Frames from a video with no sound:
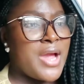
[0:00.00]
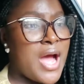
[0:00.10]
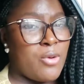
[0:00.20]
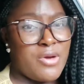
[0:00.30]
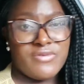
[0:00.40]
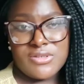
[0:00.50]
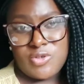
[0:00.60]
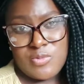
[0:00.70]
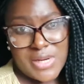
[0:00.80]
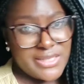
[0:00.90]
However,
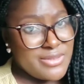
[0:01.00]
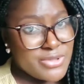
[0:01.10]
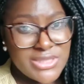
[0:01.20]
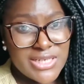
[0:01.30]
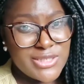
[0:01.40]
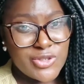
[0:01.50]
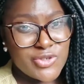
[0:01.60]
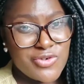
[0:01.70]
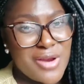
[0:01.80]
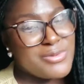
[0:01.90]
to my returning
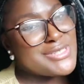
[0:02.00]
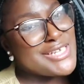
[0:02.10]
subscribers,